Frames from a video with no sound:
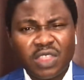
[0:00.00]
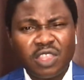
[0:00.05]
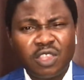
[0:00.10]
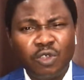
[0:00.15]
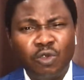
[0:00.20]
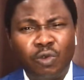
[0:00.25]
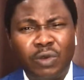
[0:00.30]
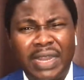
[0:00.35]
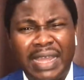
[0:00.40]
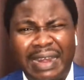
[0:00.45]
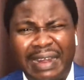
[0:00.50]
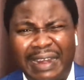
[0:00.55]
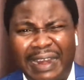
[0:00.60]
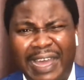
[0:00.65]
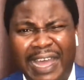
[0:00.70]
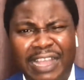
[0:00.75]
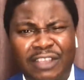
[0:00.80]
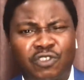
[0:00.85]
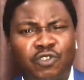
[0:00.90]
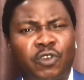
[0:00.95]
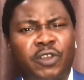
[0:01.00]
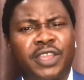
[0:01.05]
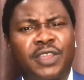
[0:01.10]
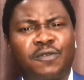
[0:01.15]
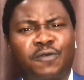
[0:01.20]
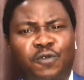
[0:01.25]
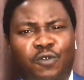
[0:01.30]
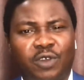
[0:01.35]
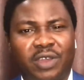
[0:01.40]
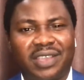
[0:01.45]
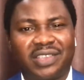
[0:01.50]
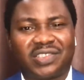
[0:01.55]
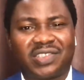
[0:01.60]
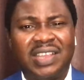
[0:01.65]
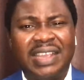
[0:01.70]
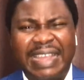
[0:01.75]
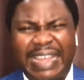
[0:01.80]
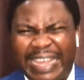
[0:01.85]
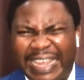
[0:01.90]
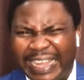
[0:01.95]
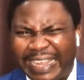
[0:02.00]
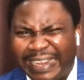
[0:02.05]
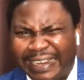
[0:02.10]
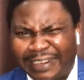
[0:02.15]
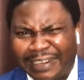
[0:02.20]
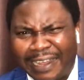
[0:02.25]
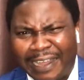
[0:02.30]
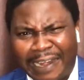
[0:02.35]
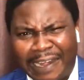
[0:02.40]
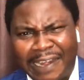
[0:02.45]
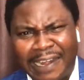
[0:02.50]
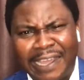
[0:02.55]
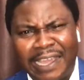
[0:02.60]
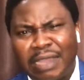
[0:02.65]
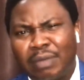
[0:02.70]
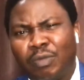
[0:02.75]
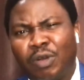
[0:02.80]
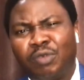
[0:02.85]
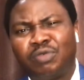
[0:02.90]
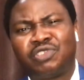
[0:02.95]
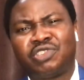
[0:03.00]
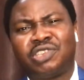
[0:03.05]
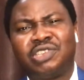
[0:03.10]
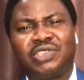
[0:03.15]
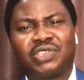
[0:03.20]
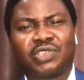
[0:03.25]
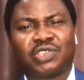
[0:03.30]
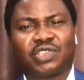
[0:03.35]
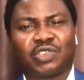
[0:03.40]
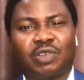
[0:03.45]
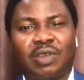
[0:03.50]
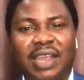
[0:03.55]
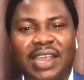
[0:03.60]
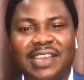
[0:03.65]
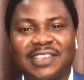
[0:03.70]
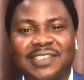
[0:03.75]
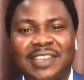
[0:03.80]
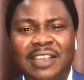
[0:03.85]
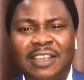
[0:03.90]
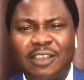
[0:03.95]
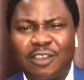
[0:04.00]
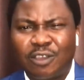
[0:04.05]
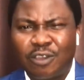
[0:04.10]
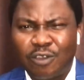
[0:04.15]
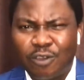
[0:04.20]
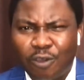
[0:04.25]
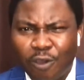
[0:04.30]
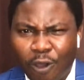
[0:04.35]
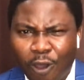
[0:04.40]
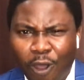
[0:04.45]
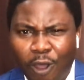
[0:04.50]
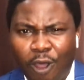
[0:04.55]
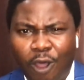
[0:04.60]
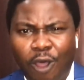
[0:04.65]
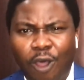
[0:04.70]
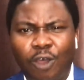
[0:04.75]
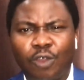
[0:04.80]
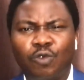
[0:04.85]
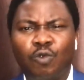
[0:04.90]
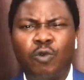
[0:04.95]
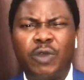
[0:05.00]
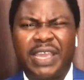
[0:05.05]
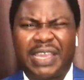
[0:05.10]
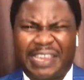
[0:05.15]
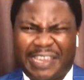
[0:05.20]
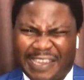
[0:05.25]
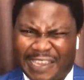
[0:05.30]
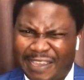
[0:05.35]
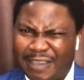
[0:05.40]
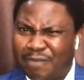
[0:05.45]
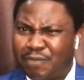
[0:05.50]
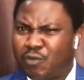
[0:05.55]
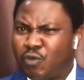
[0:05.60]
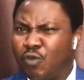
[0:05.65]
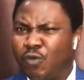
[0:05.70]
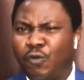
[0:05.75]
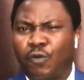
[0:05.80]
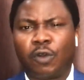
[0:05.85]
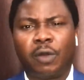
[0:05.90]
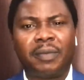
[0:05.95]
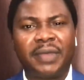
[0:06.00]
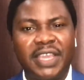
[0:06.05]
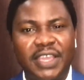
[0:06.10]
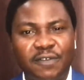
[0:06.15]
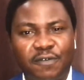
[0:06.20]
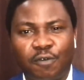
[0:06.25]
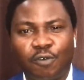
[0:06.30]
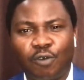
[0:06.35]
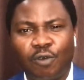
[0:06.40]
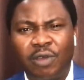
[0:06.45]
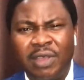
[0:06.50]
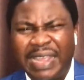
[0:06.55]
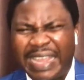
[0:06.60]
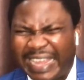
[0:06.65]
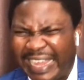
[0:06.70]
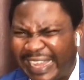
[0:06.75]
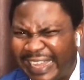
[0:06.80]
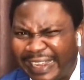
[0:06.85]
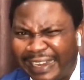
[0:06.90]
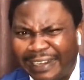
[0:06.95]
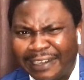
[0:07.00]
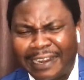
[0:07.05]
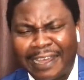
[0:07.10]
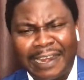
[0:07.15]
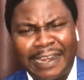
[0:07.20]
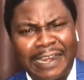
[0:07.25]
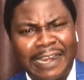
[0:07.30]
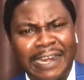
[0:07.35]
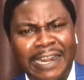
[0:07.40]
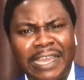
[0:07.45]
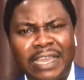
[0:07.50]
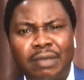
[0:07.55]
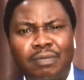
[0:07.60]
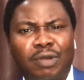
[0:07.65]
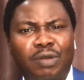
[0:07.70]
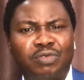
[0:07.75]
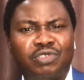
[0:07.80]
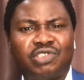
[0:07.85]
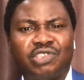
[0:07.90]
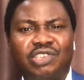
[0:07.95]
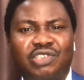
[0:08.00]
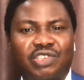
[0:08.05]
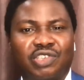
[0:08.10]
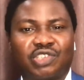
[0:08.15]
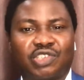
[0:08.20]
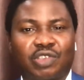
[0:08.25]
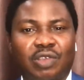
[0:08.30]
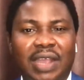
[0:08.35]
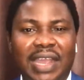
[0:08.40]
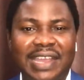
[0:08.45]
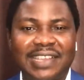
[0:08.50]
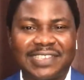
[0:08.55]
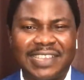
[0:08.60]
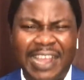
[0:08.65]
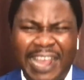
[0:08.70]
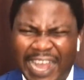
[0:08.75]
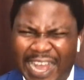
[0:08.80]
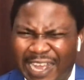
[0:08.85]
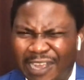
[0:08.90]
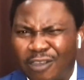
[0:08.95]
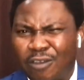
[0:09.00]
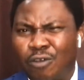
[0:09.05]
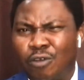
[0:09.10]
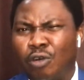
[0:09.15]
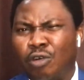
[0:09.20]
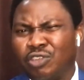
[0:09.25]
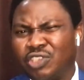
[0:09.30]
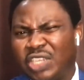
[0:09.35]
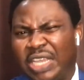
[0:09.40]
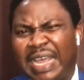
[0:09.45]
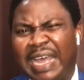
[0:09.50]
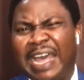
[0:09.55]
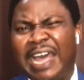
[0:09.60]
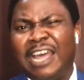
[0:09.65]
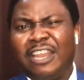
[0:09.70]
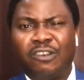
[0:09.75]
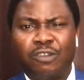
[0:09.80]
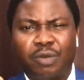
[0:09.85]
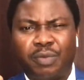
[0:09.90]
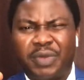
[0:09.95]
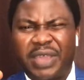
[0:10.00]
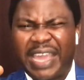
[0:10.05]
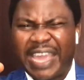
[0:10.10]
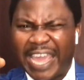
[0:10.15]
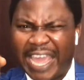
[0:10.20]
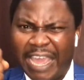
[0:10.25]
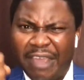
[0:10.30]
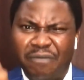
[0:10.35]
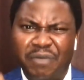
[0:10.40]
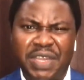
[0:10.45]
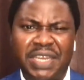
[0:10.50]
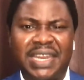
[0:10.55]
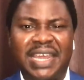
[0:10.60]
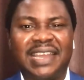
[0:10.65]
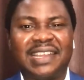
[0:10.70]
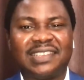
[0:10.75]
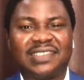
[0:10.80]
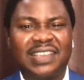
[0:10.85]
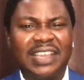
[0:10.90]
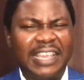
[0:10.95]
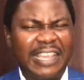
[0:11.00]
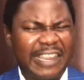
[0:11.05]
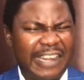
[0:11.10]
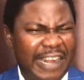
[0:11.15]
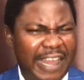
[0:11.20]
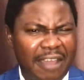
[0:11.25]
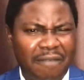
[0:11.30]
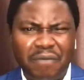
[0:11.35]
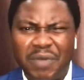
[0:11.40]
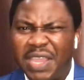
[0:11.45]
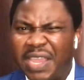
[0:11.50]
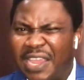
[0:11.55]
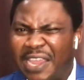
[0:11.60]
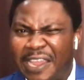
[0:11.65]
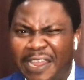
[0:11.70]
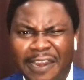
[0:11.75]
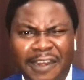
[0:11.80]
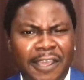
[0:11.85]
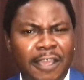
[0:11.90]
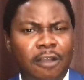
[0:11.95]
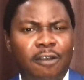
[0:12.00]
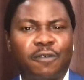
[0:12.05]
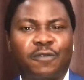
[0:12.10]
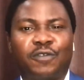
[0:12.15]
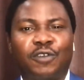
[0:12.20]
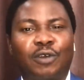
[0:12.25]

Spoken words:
You will enlarge your influence in the name of Jesus Christ. God will keep you from evil in the name of Jesus Christ. And God's hand will be evident in every area of